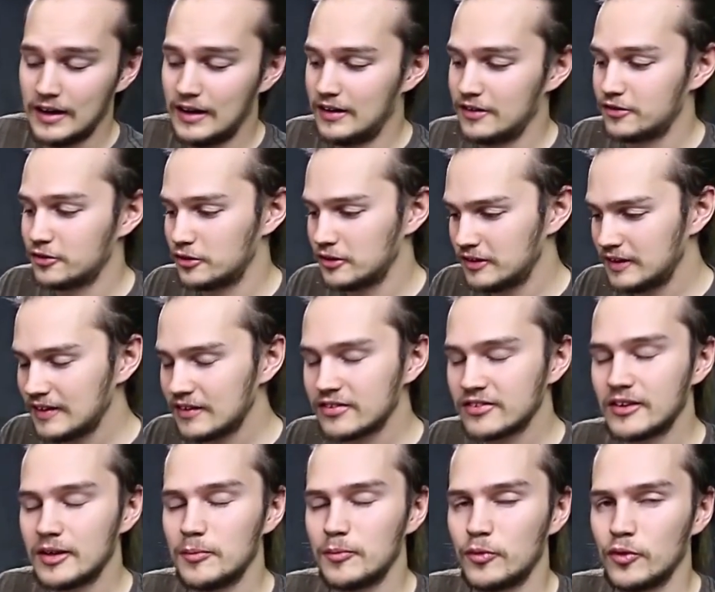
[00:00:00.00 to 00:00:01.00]
So the next
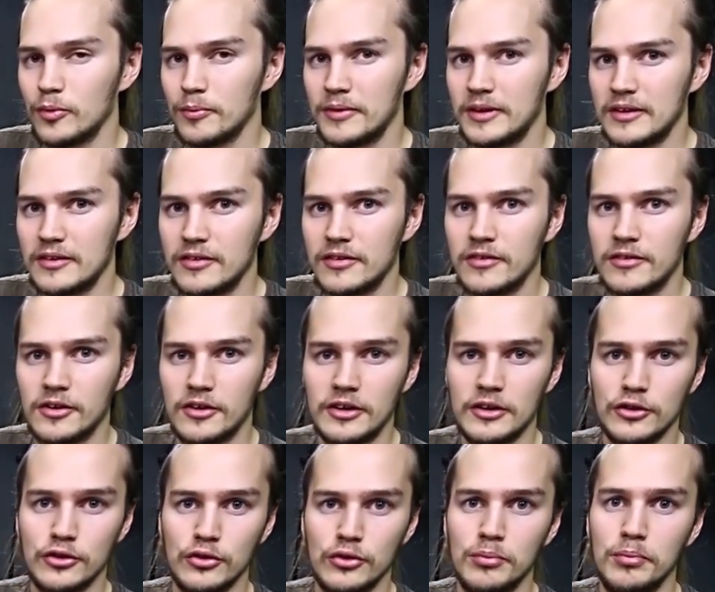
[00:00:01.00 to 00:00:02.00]
step will be starting
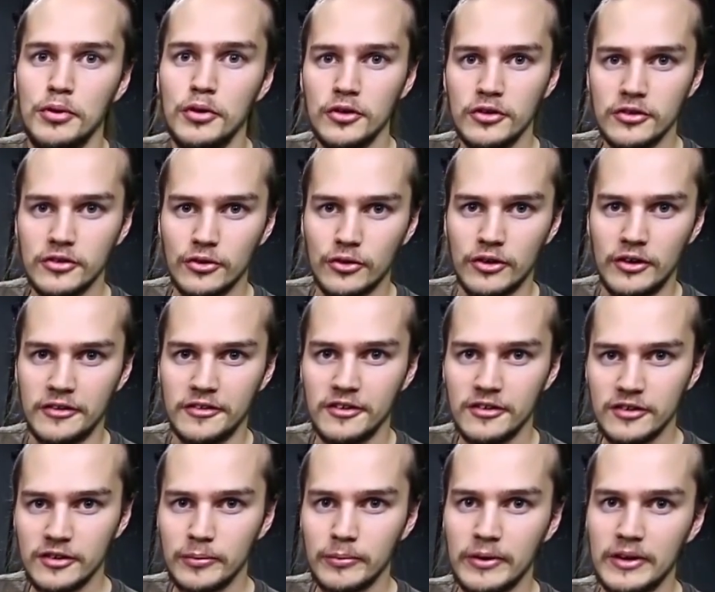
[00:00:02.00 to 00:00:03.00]
to push or
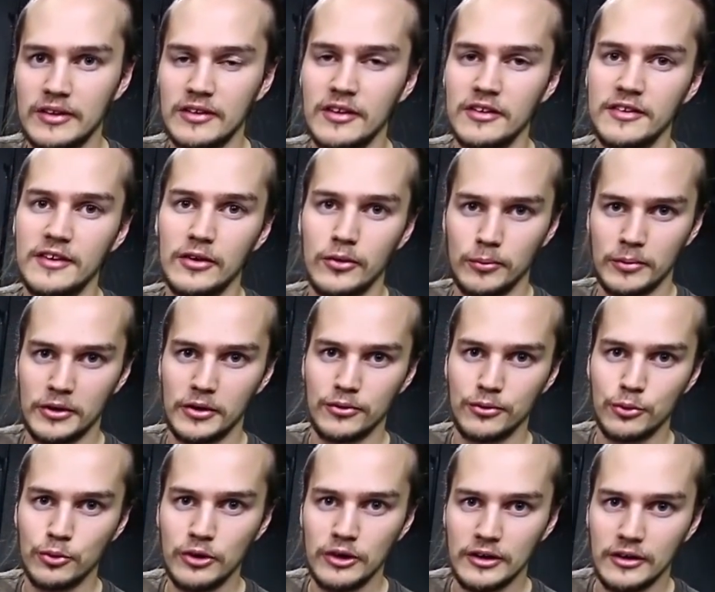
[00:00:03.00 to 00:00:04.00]
anticipate the downbeat
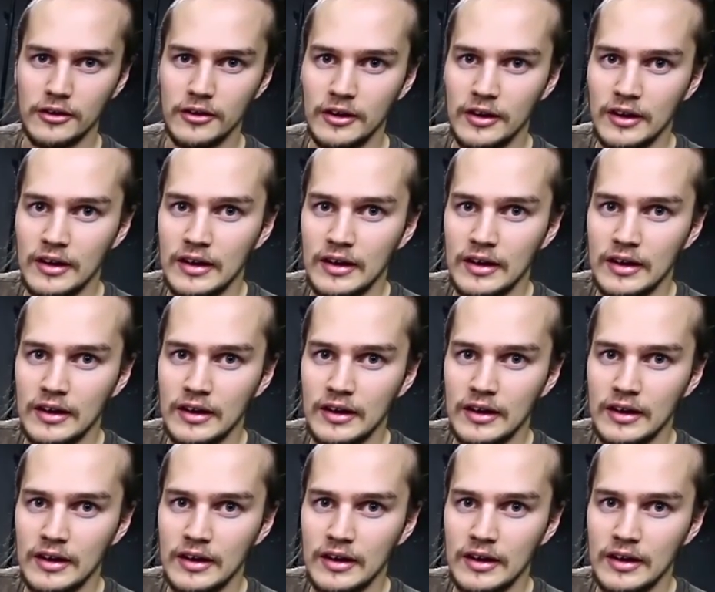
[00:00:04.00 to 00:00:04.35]
of 1.